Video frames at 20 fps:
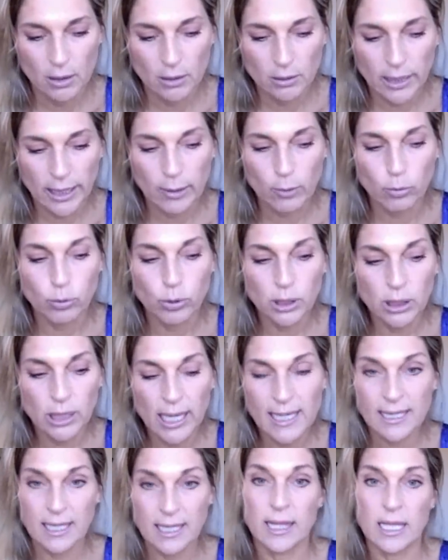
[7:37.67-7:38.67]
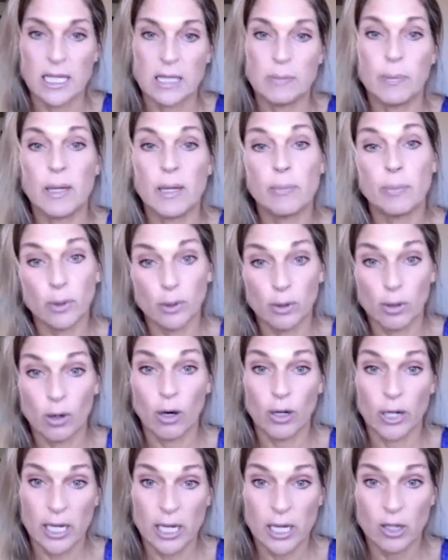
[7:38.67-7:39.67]
like realize that these people
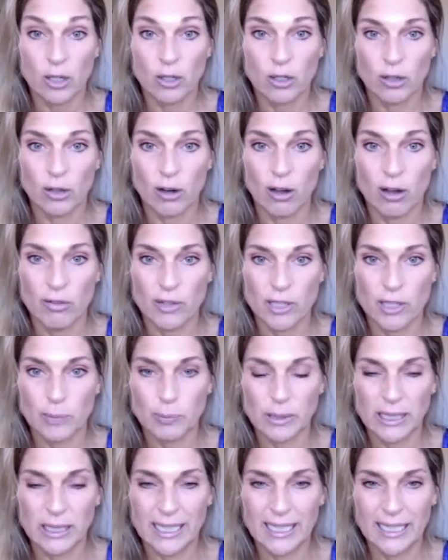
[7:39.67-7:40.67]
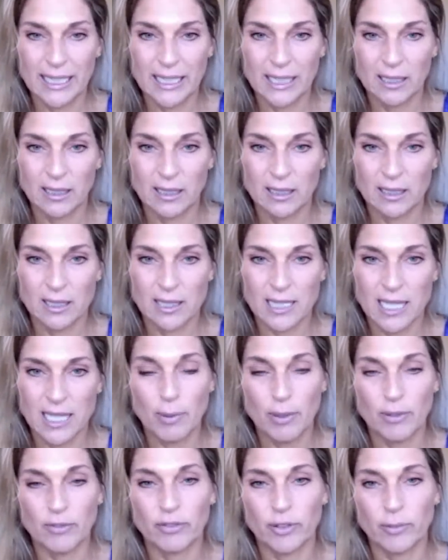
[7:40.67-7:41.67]
are here on this planet
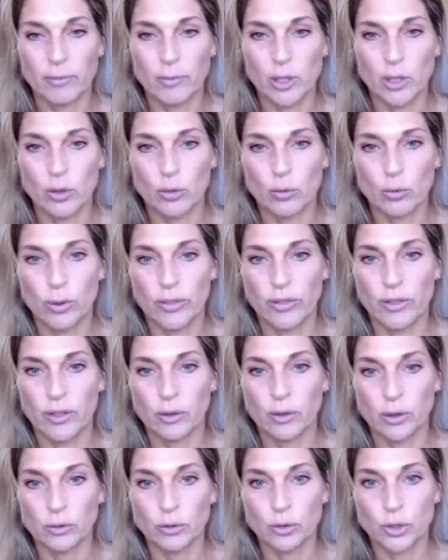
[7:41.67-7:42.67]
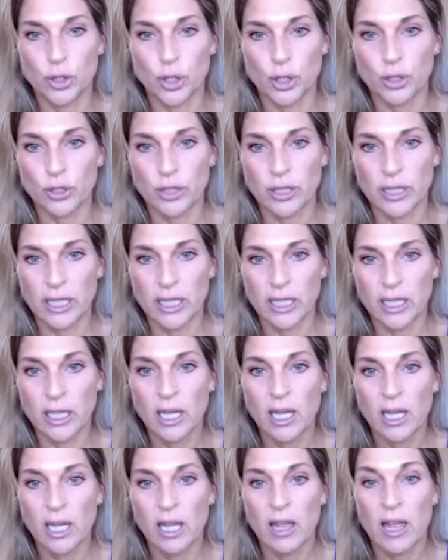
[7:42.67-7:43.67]
separate from you with their own journey
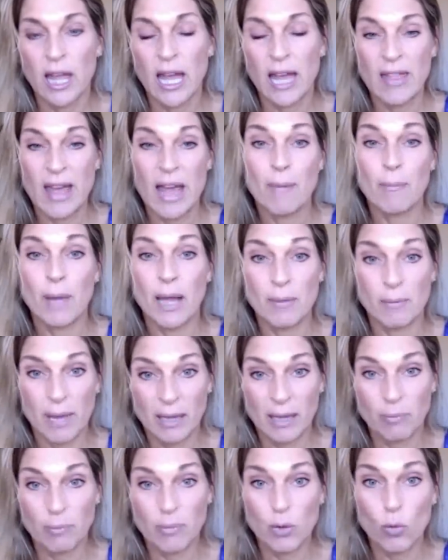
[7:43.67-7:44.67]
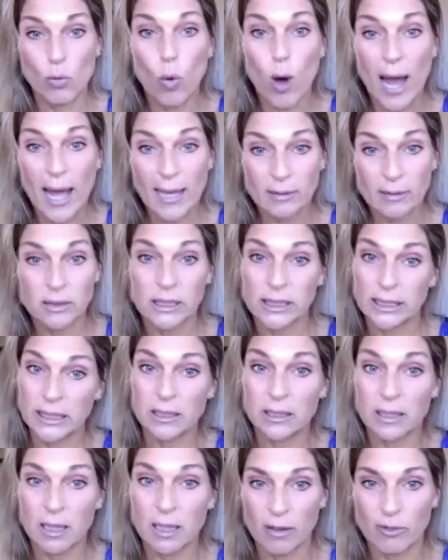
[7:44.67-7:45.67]
and that might make me wildly
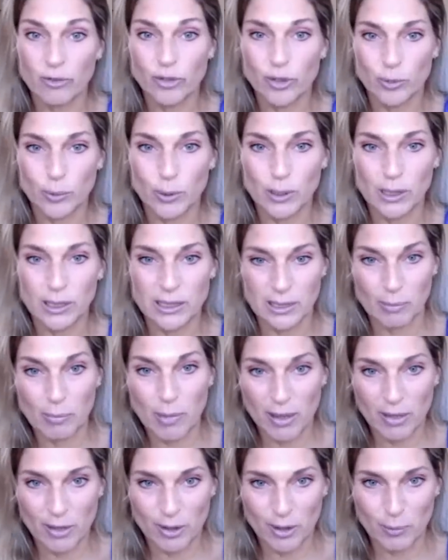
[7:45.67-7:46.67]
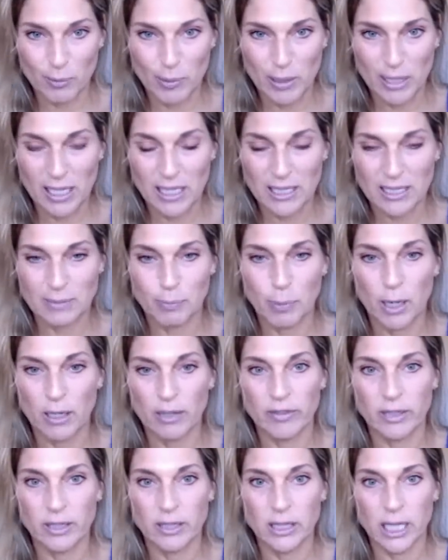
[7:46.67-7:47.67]
uncomfortable as a mother because part
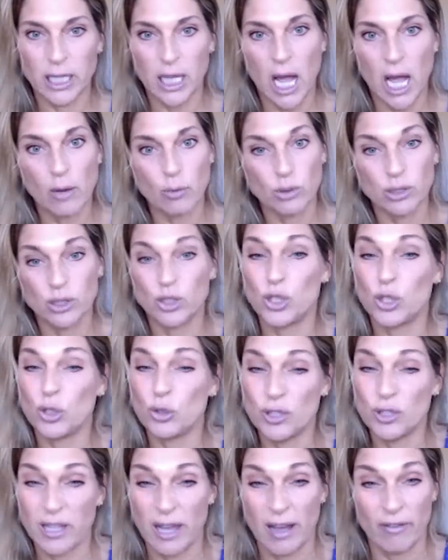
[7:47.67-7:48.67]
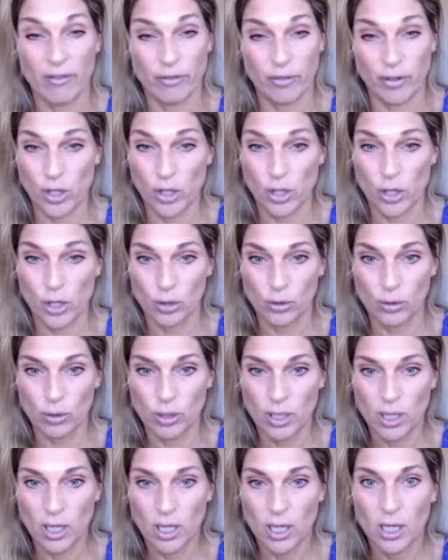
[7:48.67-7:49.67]
of it's like i wouldn't choose that for
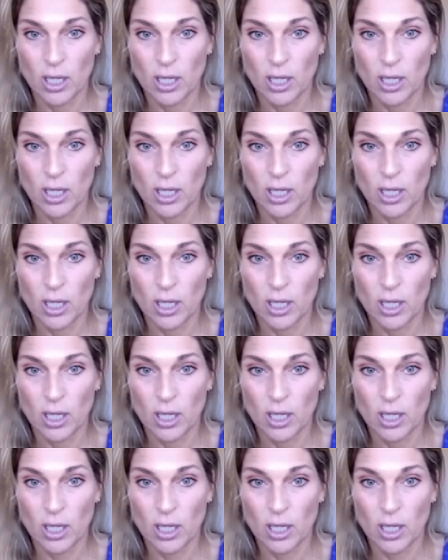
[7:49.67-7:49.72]
you